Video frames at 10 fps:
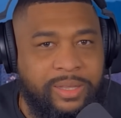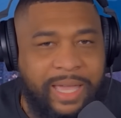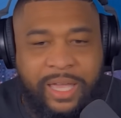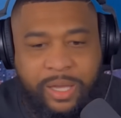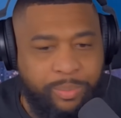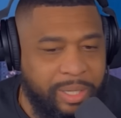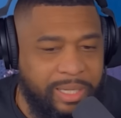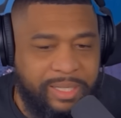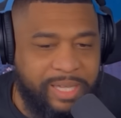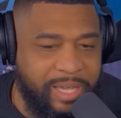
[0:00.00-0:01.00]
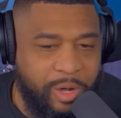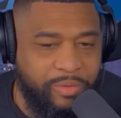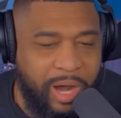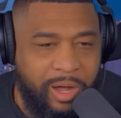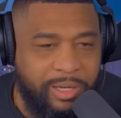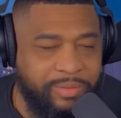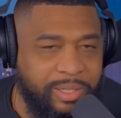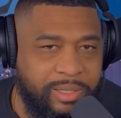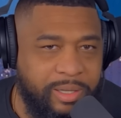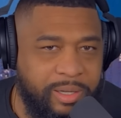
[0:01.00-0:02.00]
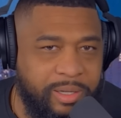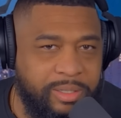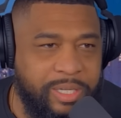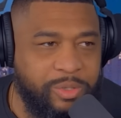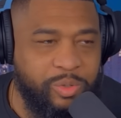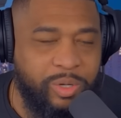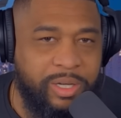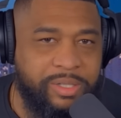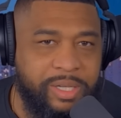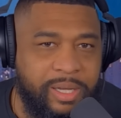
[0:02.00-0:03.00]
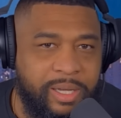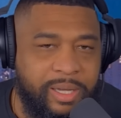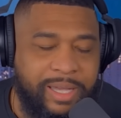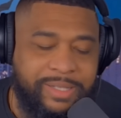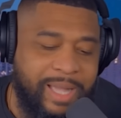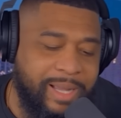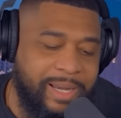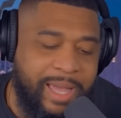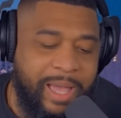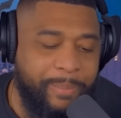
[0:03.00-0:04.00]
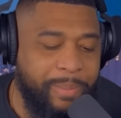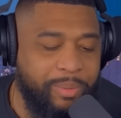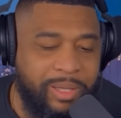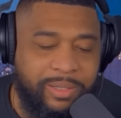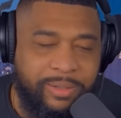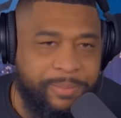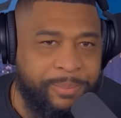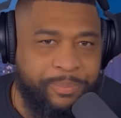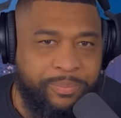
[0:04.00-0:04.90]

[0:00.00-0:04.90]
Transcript: that can completely take over all of the uh, diesel trucks. It's not gonna happen, brother.